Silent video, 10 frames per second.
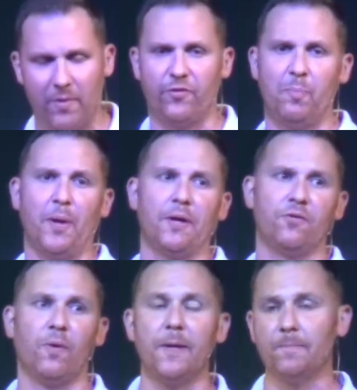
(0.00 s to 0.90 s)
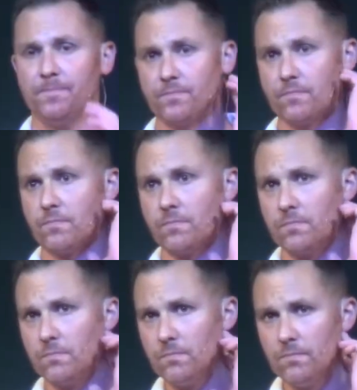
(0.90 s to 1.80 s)
room experience, right?
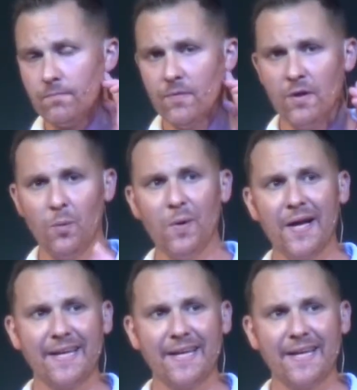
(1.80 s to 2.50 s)
We're